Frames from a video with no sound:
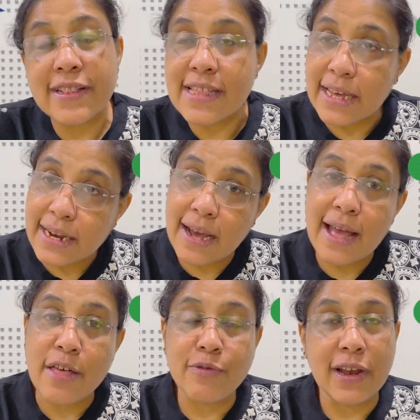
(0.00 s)
with China
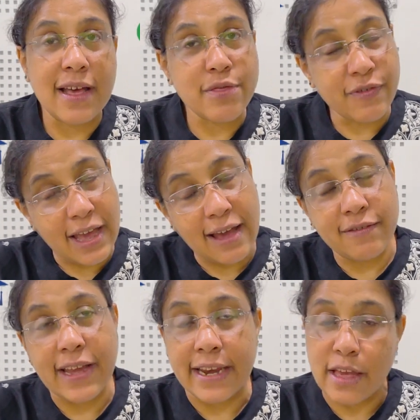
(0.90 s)
as well as we have
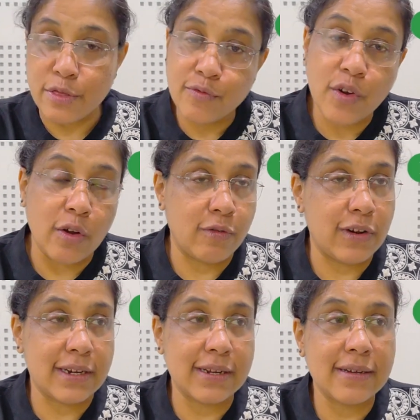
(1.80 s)
areas of
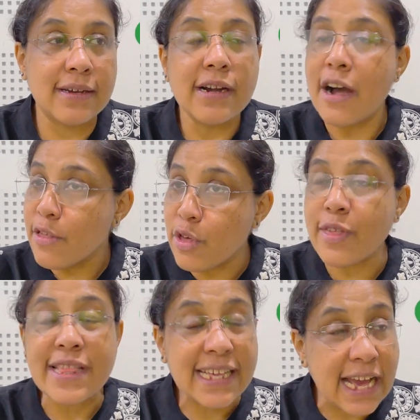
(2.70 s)
conflict. So
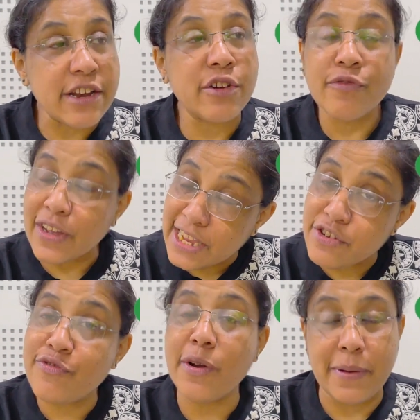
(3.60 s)
such kind of
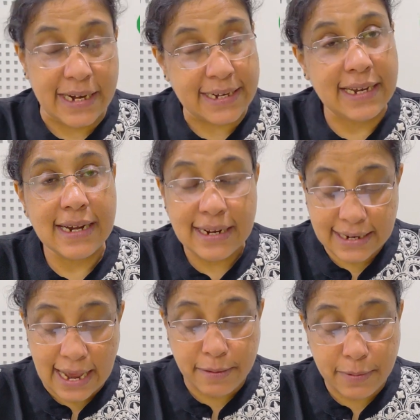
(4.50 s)
information
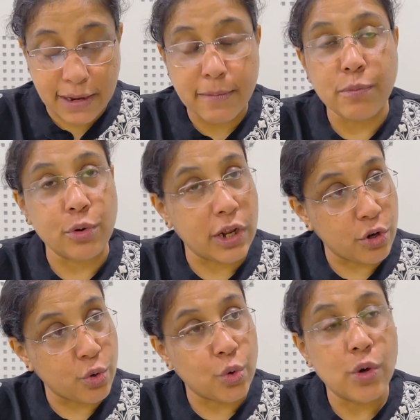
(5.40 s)
can be put
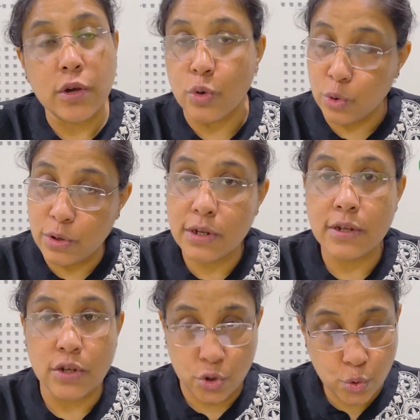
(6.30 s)
into good
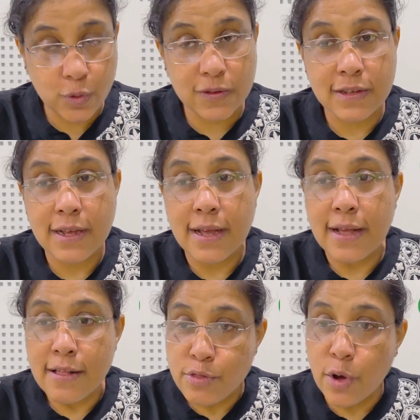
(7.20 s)
use.
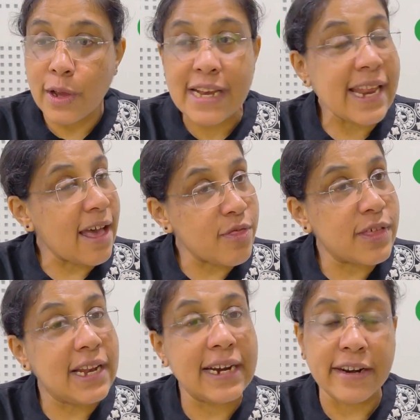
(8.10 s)
So India's
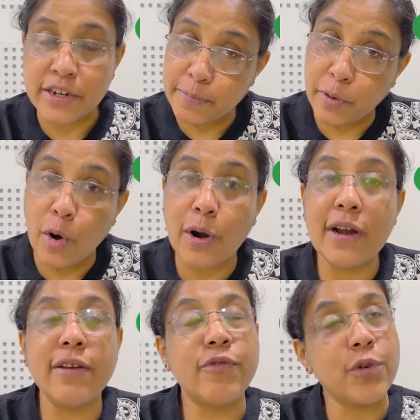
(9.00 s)
leadership role,
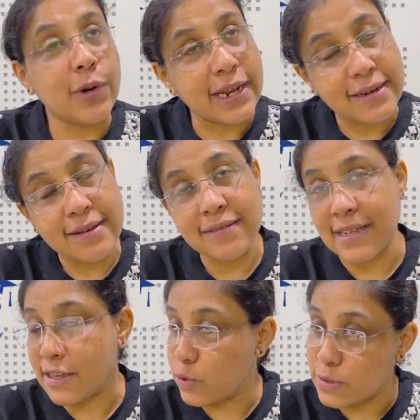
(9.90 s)
if you get
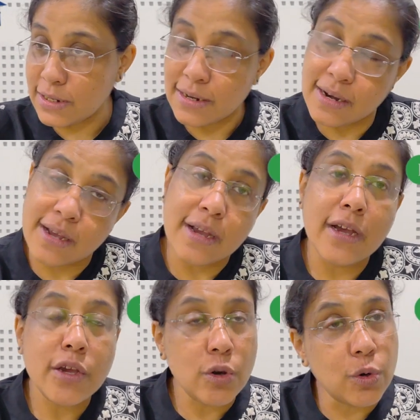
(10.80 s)
such a question,
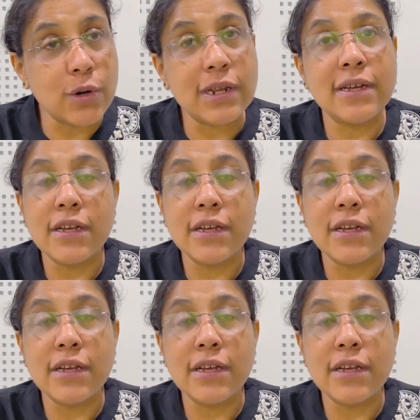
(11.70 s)
you could